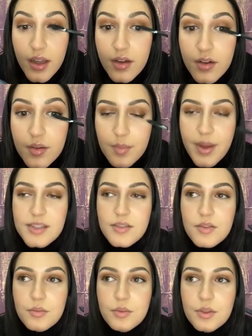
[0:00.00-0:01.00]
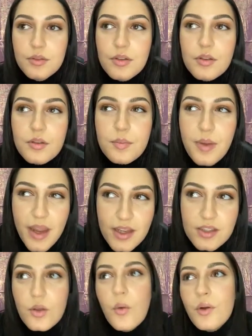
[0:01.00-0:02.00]
The base
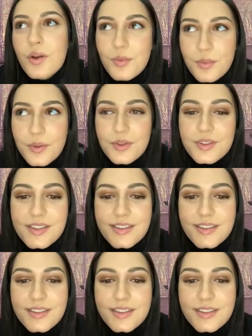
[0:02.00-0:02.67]
or the root.